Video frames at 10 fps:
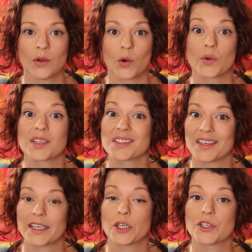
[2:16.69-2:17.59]
or a
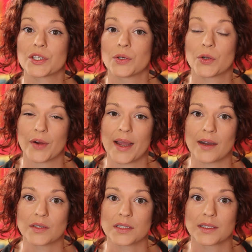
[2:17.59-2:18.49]
psychological
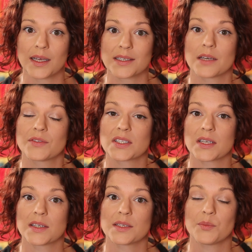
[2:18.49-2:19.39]
crowd, as I've
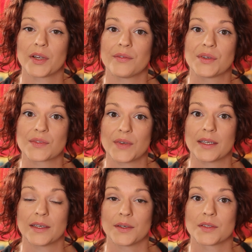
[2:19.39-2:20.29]
discussed in previous
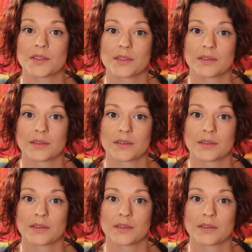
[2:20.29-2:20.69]
videos.